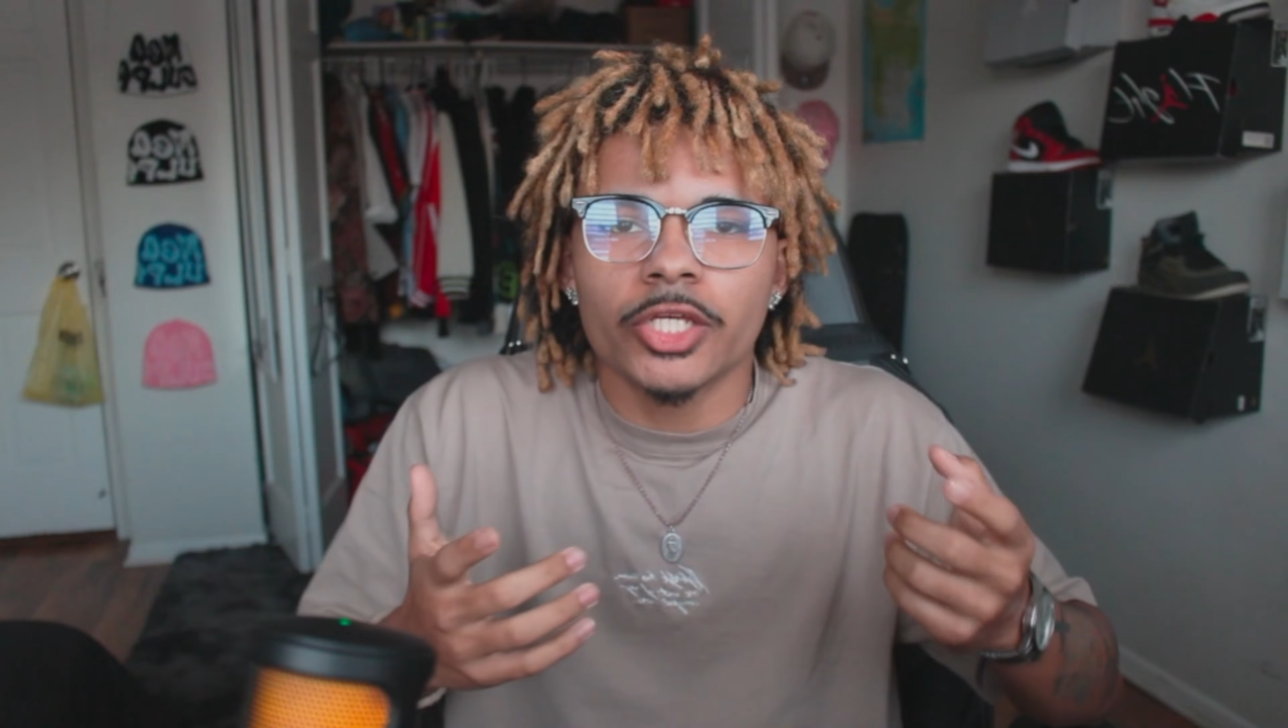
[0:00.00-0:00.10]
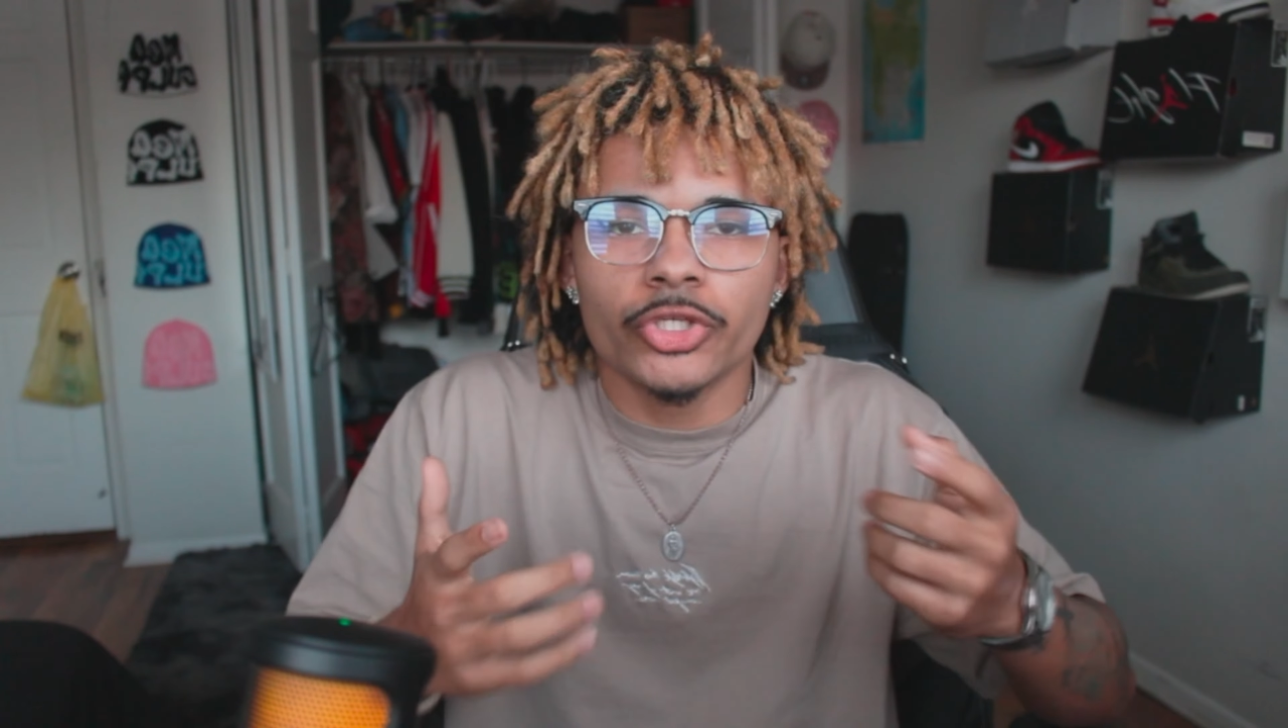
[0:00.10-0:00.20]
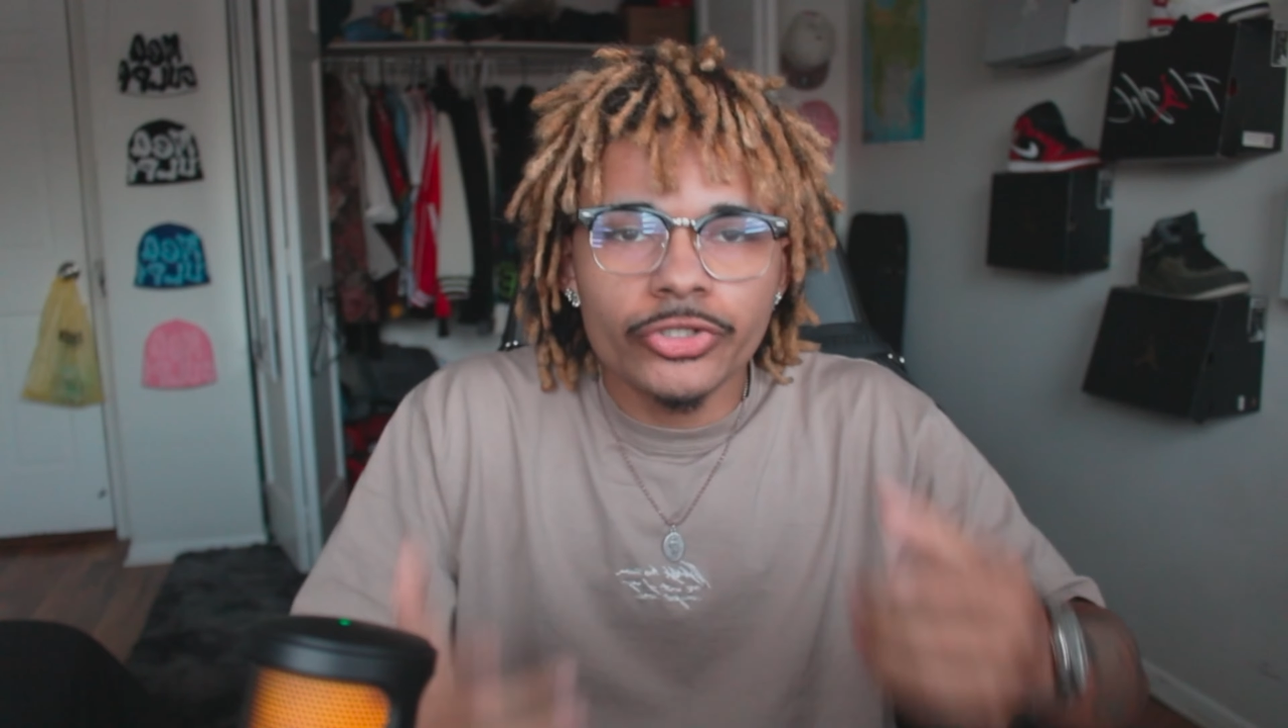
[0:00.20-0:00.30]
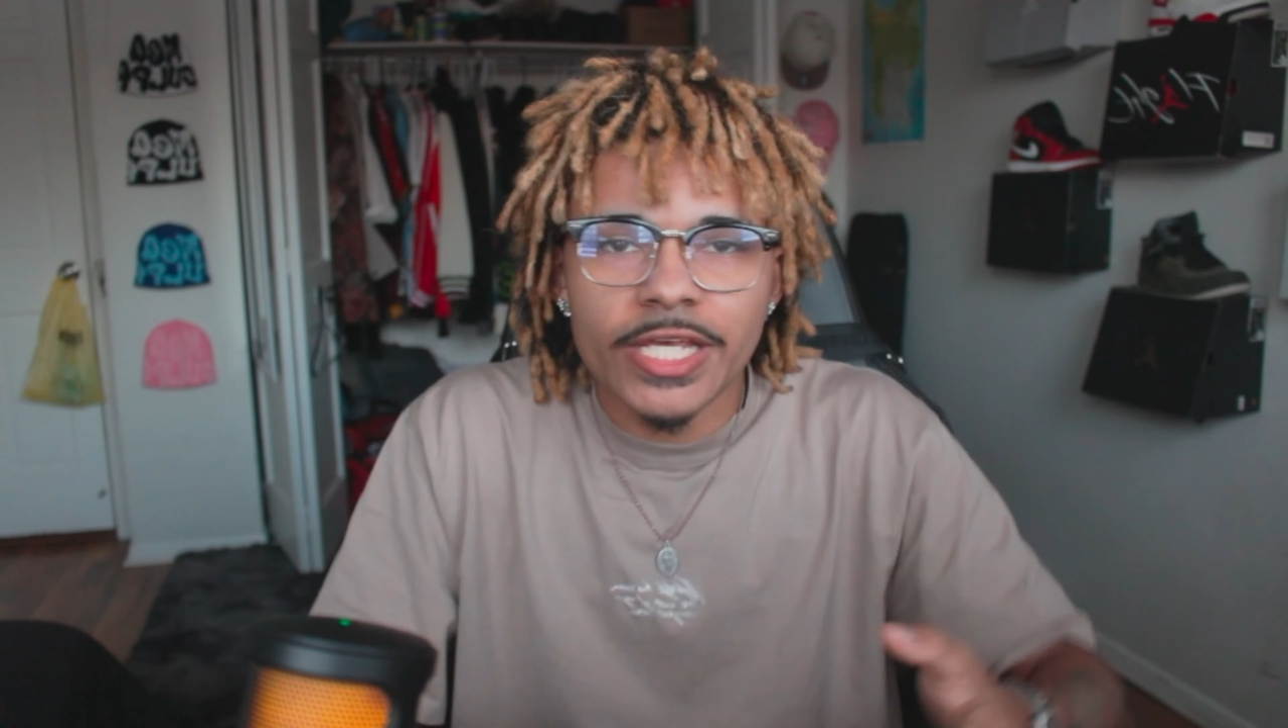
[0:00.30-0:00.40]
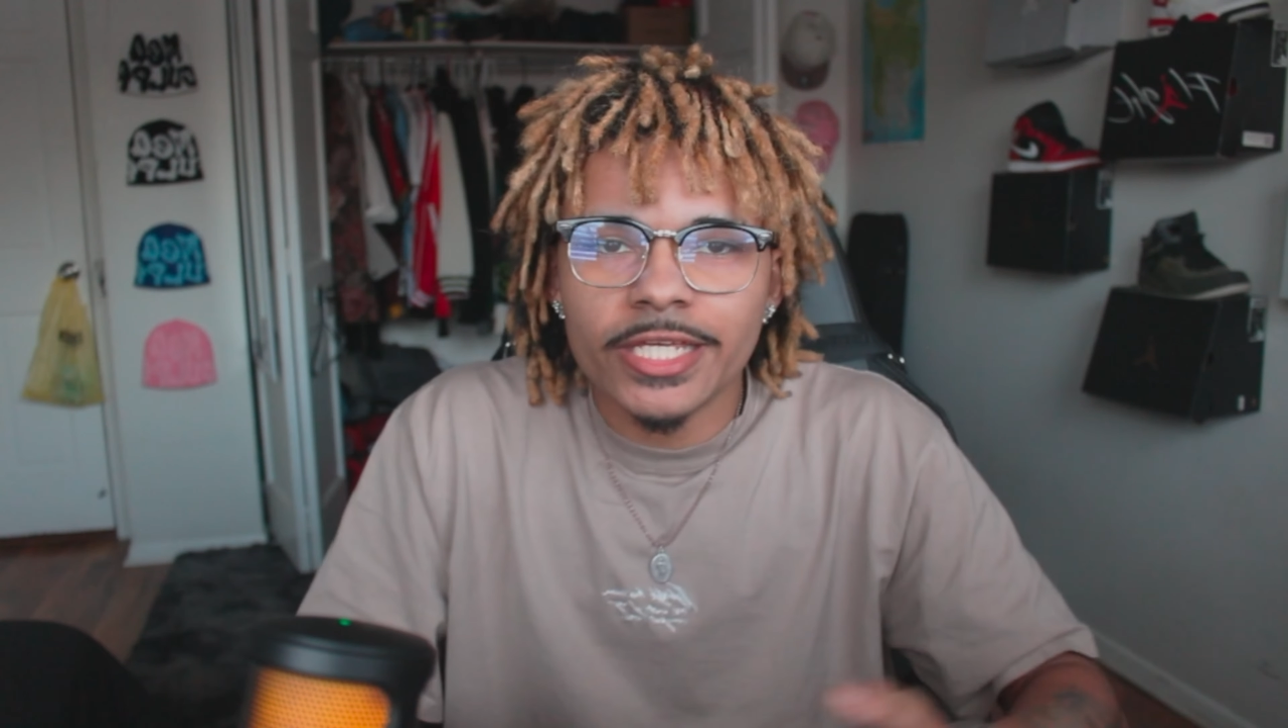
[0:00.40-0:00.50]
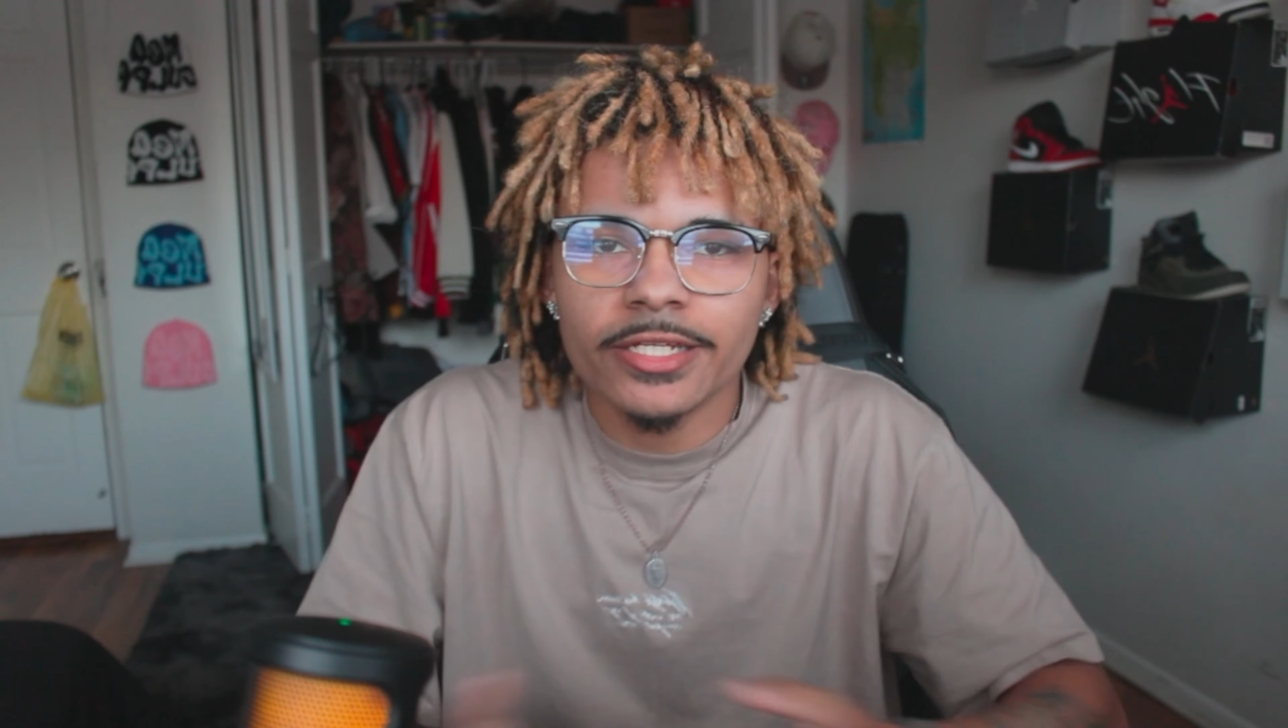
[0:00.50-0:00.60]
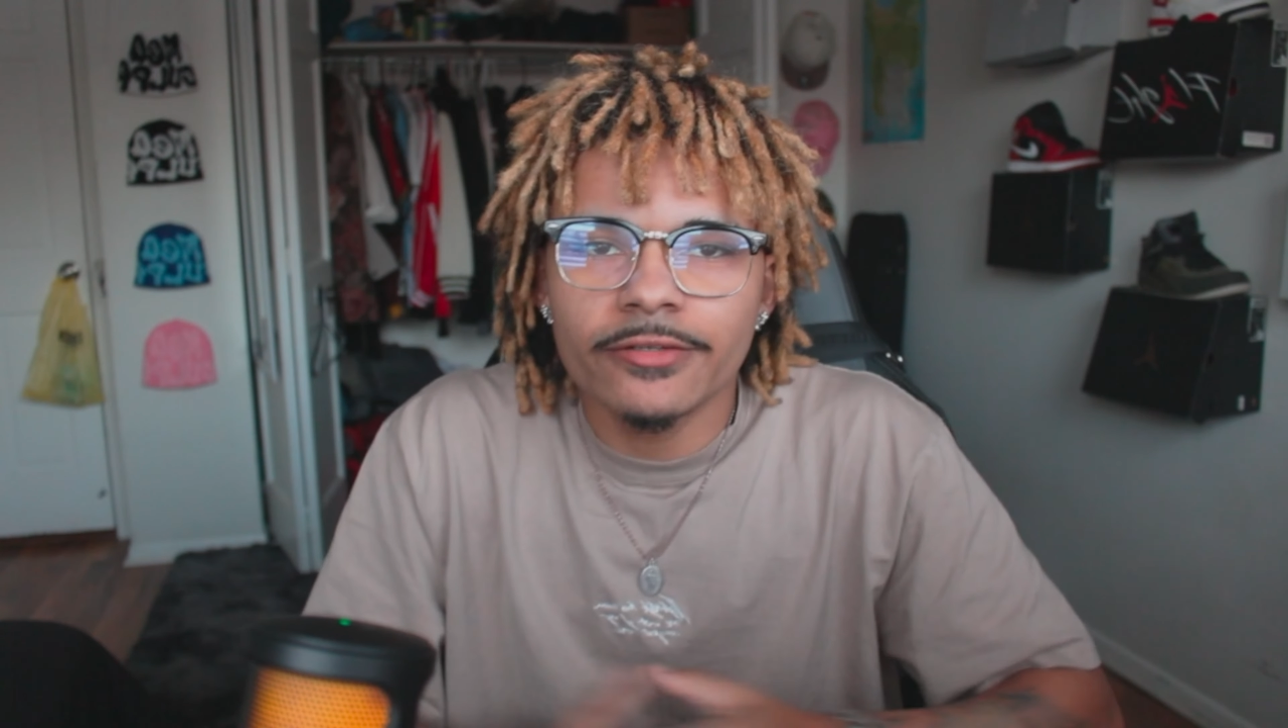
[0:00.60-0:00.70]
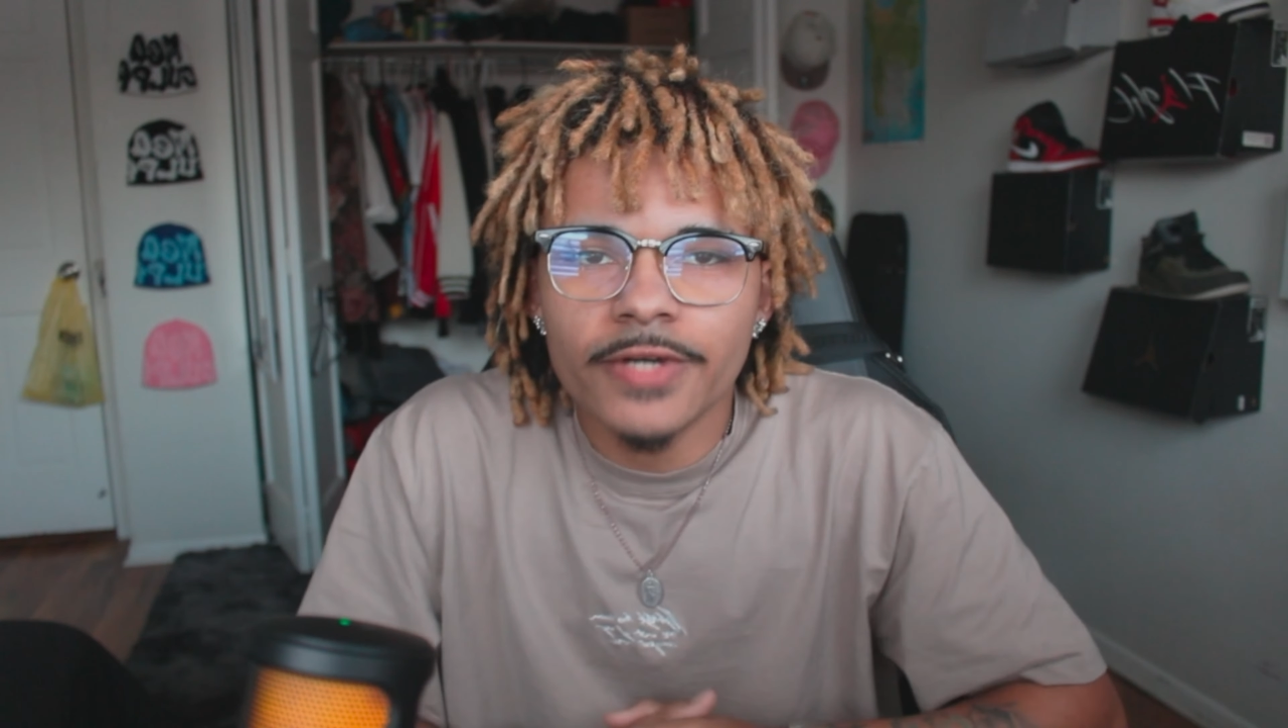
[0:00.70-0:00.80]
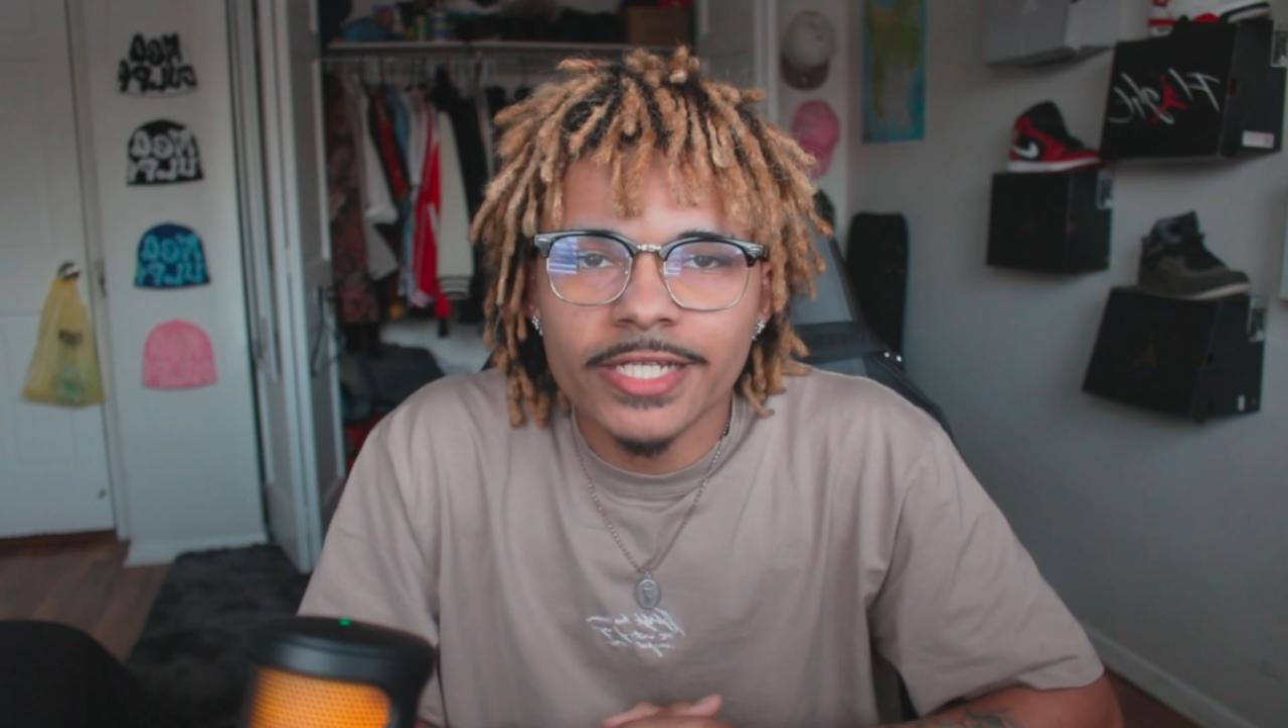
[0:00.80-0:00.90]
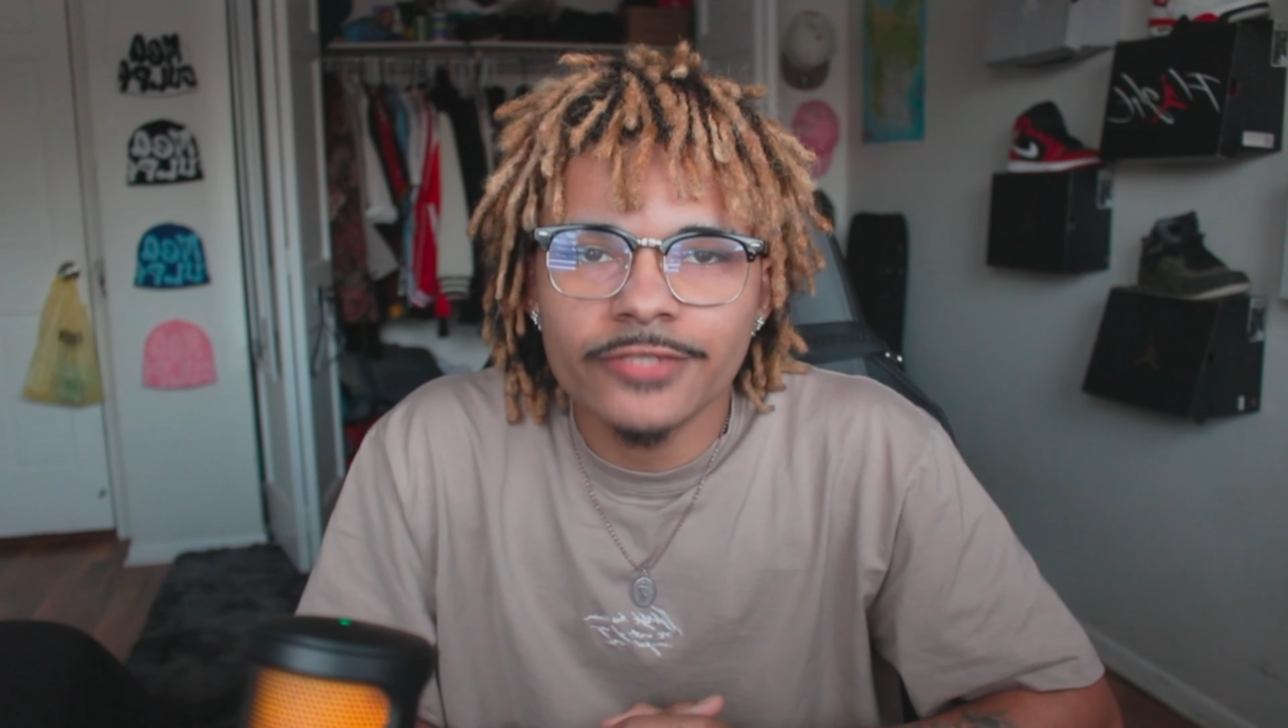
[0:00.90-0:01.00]
you're taking
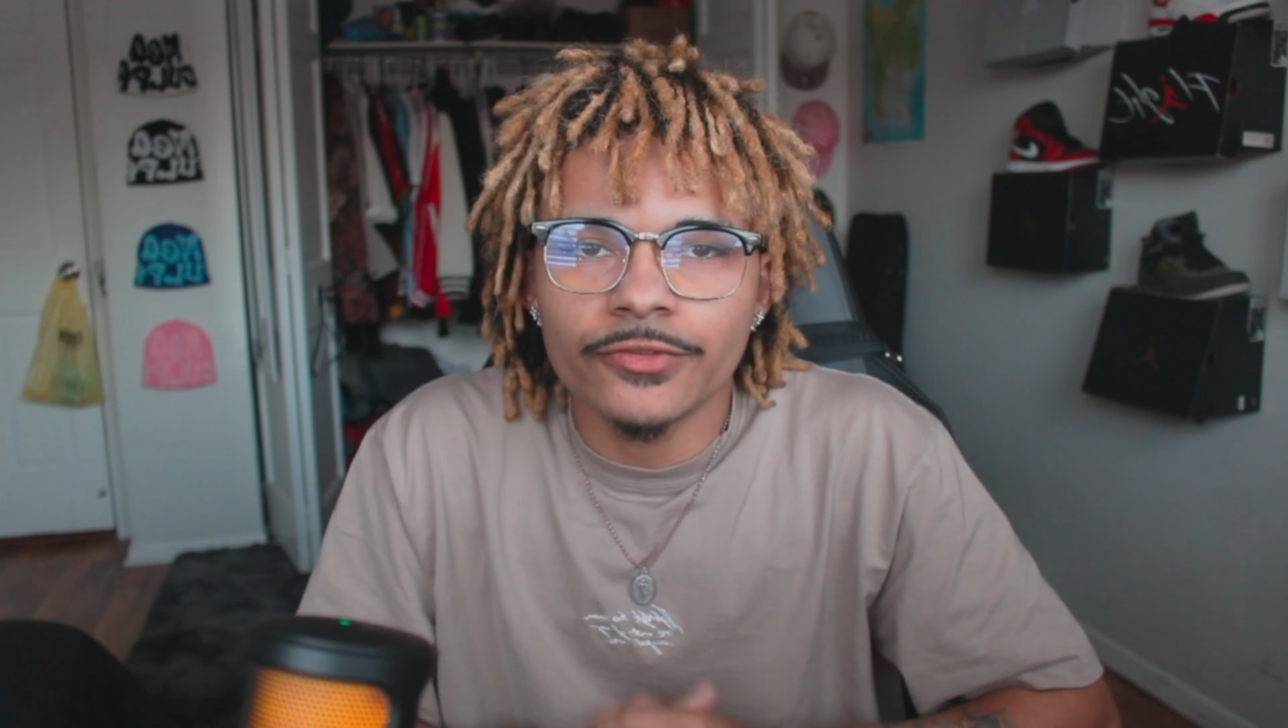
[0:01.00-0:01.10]
advice